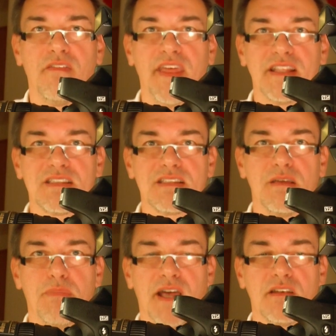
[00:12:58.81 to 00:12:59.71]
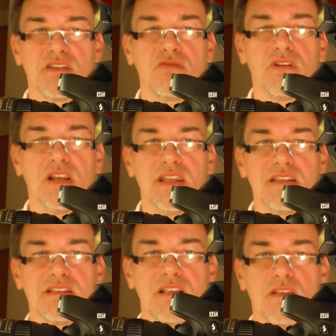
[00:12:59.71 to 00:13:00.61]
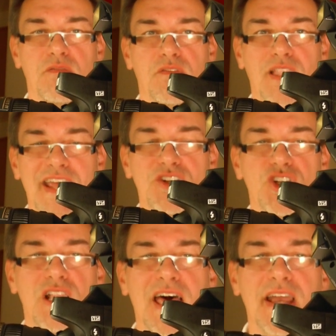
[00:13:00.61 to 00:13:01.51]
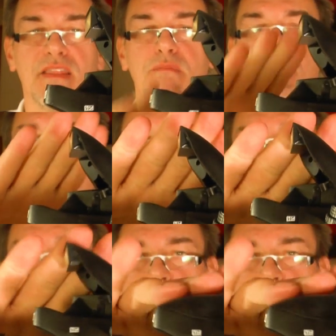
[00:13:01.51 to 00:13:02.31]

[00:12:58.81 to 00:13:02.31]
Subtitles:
That's the button to release the flashlight, the built-in